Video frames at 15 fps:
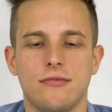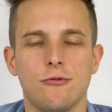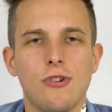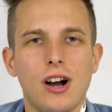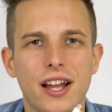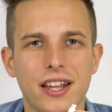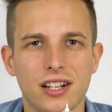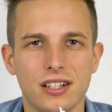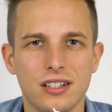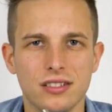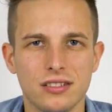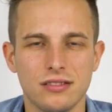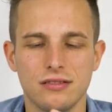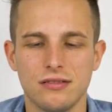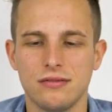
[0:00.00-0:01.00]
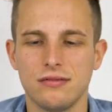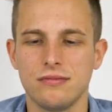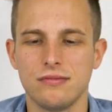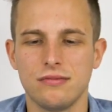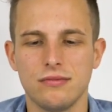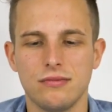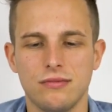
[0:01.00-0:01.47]
wire
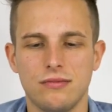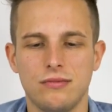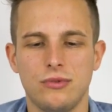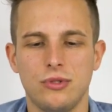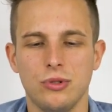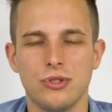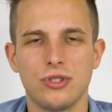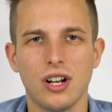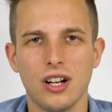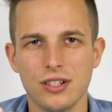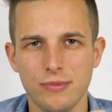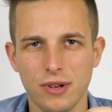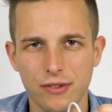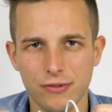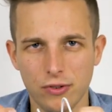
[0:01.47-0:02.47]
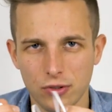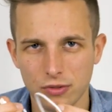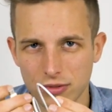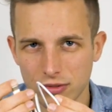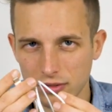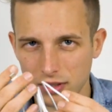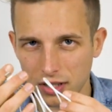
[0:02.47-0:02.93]
to charge my
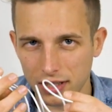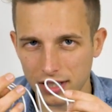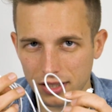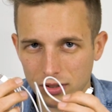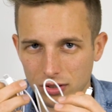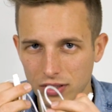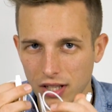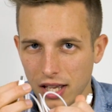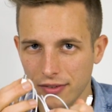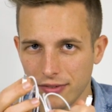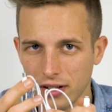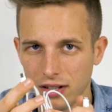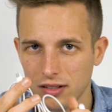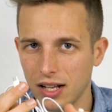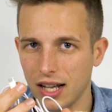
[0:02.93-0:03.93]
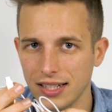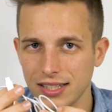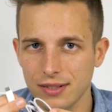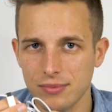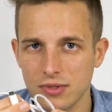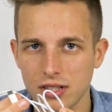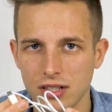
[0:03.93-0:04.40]
phone, and I don't have
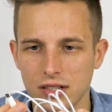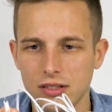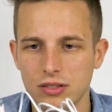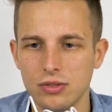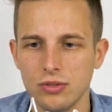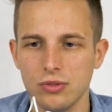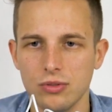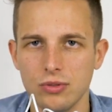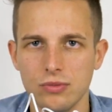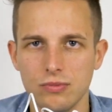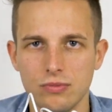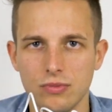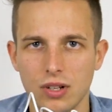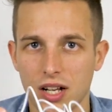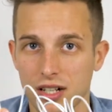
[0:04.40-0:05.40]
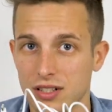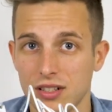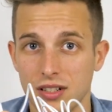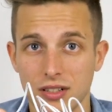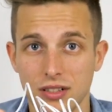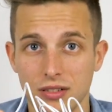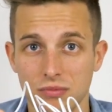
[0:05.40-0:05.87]
adapter to
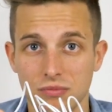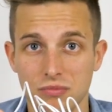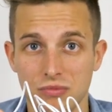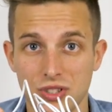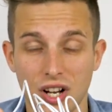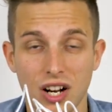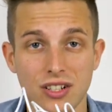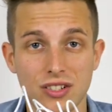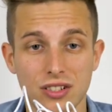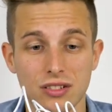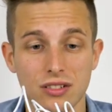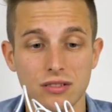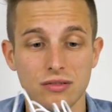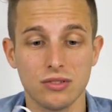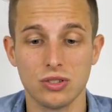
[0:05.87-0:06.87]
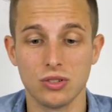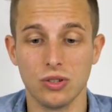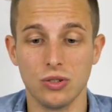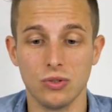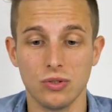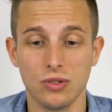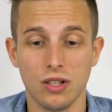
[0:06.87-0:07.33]
actually charge it.
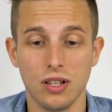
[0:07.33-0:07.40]
So